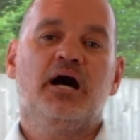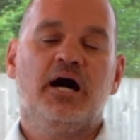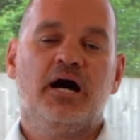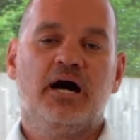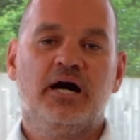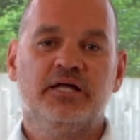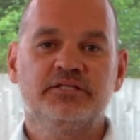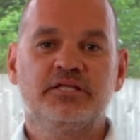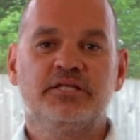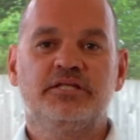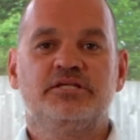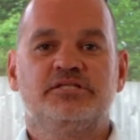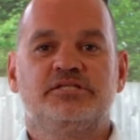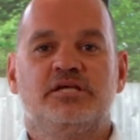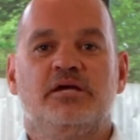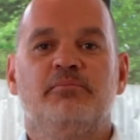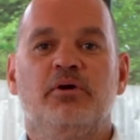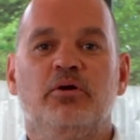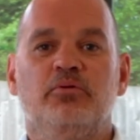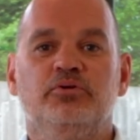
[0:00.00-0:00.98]
Under this
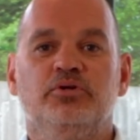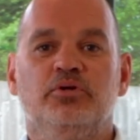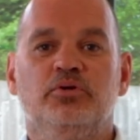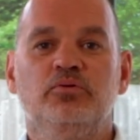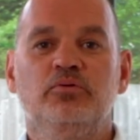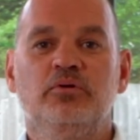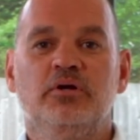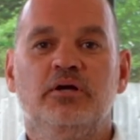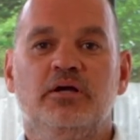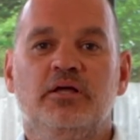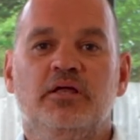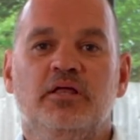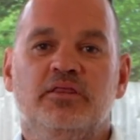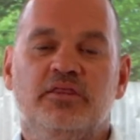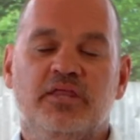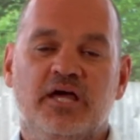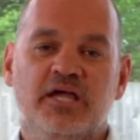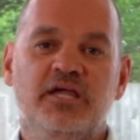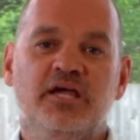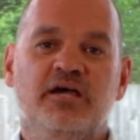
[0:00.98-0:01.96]
MOU,
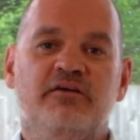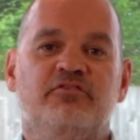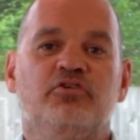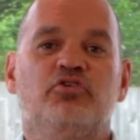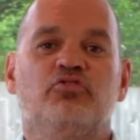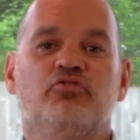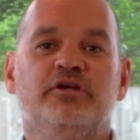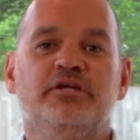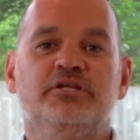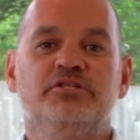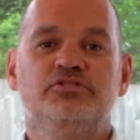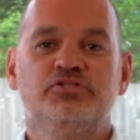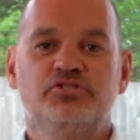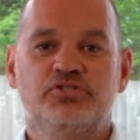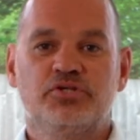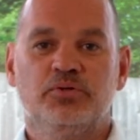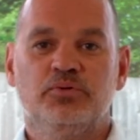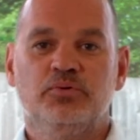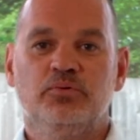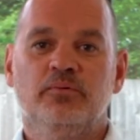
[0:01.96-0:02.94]
they have agreed
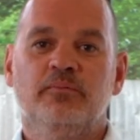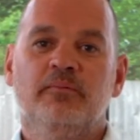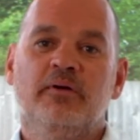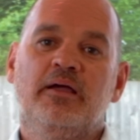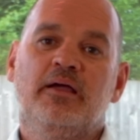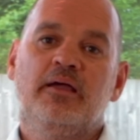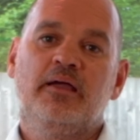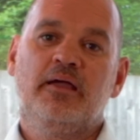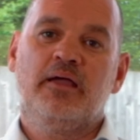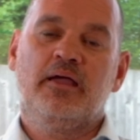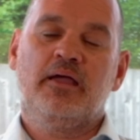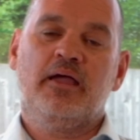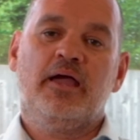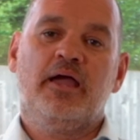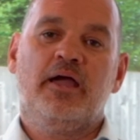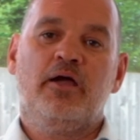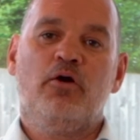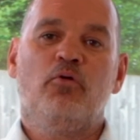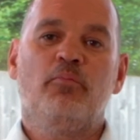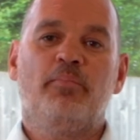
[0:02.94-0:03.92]
to
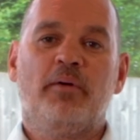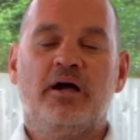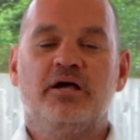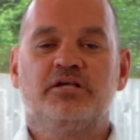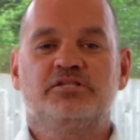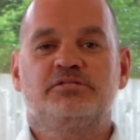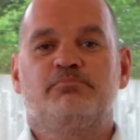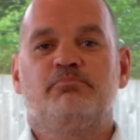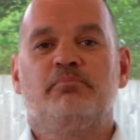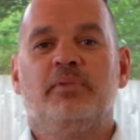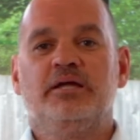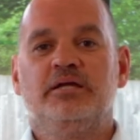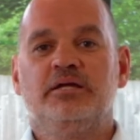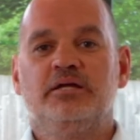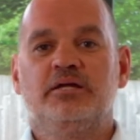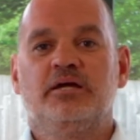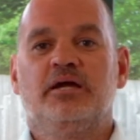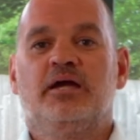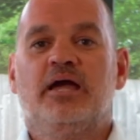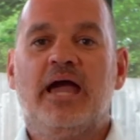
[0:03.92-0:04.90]
help us
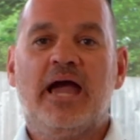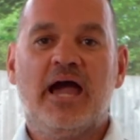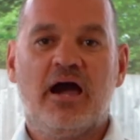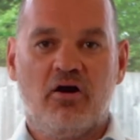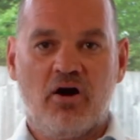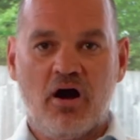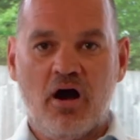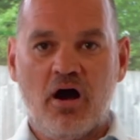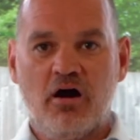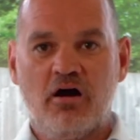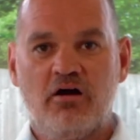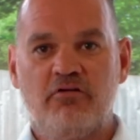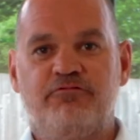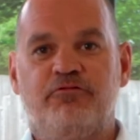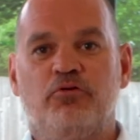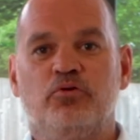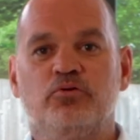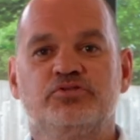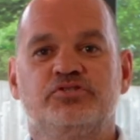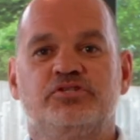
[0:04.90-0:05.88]
make our
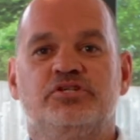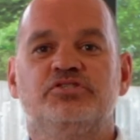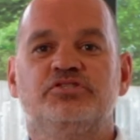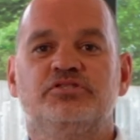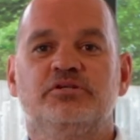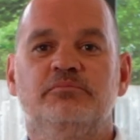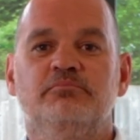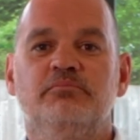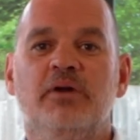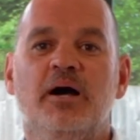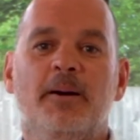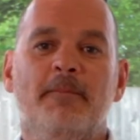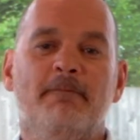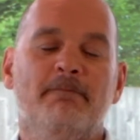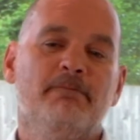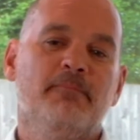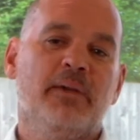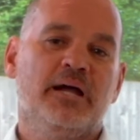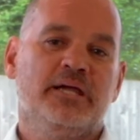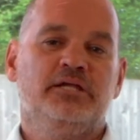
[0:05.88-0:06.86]
R4 system
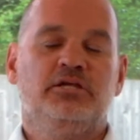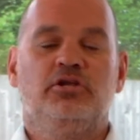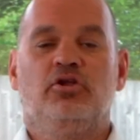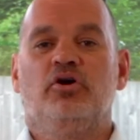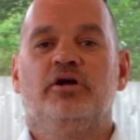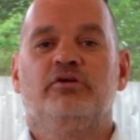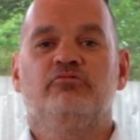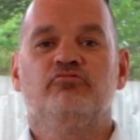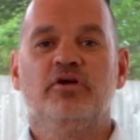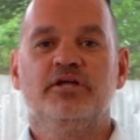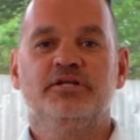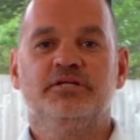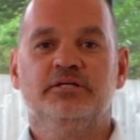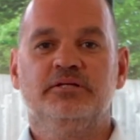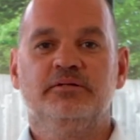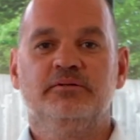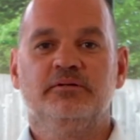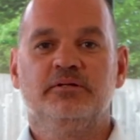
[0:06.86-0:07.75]
mainline ready.